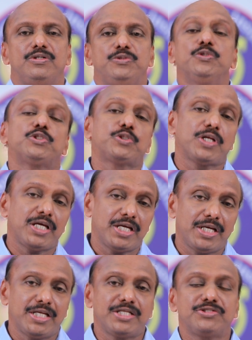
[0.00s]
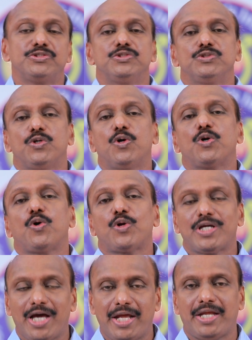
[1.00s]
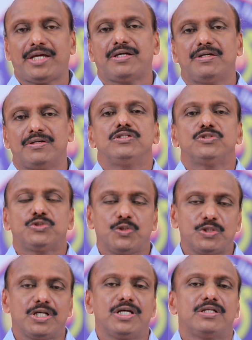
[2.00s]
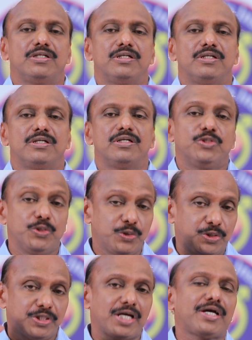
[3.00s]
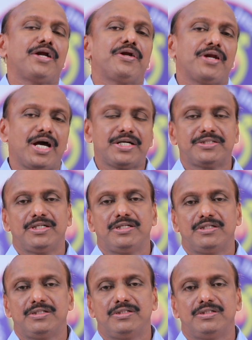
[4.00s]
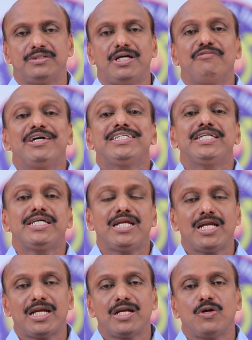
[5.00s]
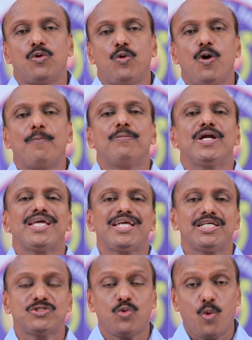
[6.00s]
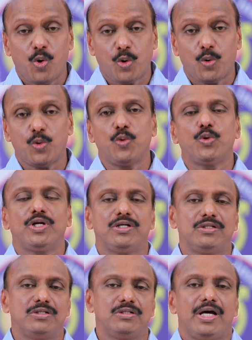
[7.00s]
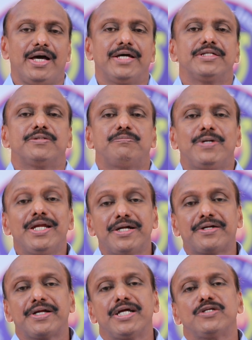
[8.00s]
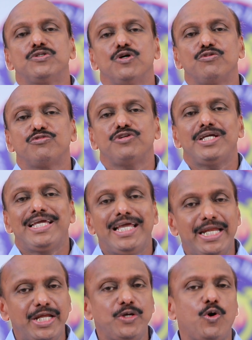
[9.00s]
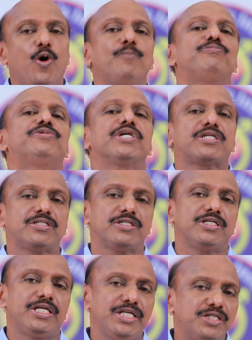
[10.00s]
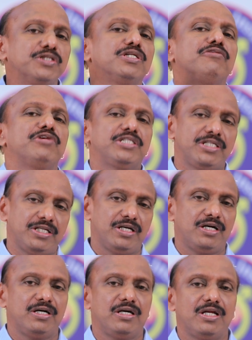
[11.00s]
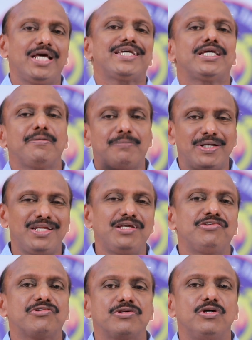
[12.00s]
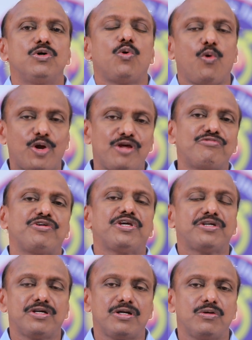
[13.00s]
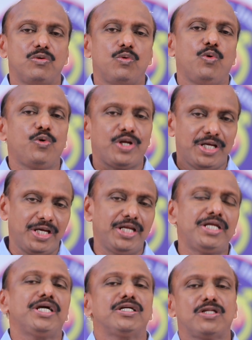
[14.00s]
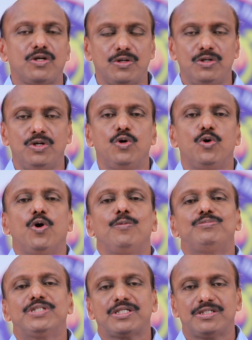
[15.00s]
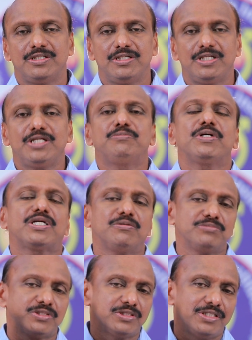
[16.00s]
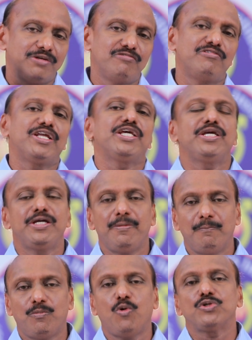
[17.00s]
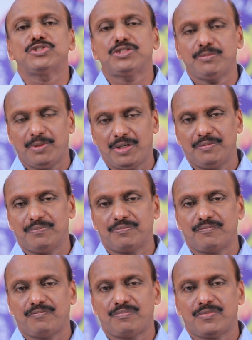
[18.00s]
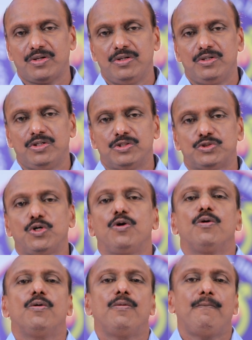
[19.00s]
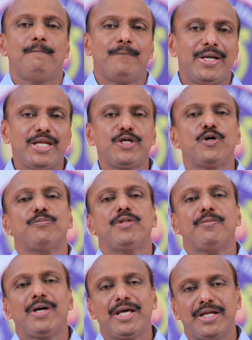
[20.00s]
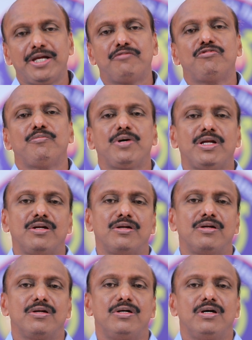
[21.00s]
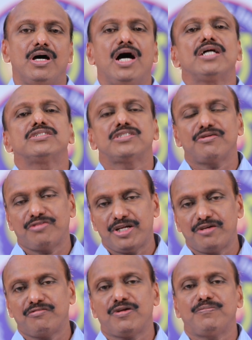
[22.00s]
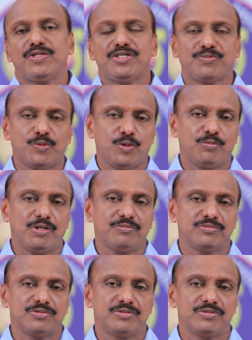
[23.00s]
Usually, it is non-organic, so that due to the contraction, the vaginal opening is occluded and penetration of any object into the vagina, like a penis or a finger or any other object, it becomes very impossible. So, many of the married women are suffering from these problems.